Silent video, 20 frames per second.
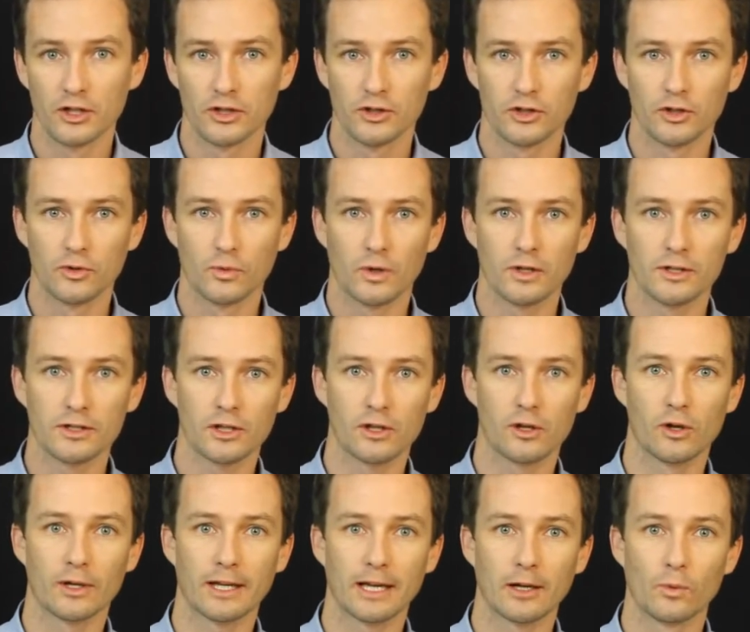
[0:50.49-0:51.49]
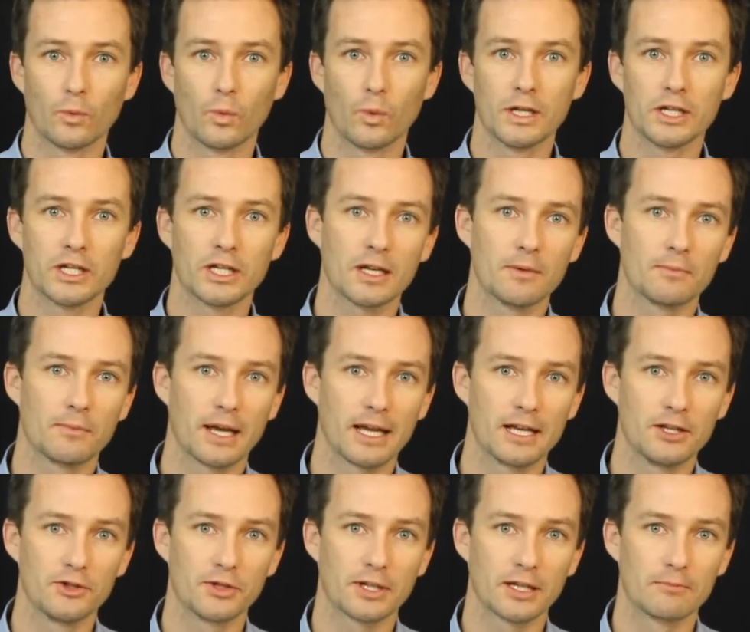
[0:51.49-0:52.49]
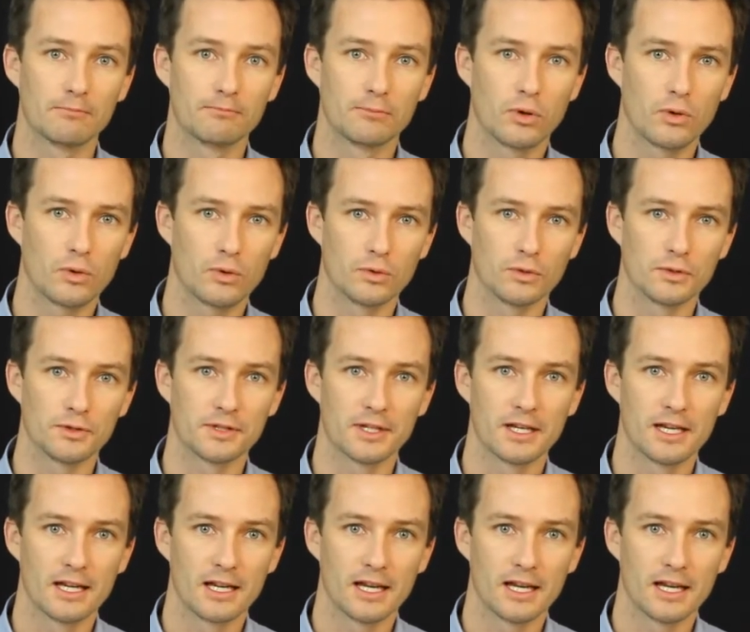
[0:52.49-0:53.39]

you'd want to look at which campaigns you can pause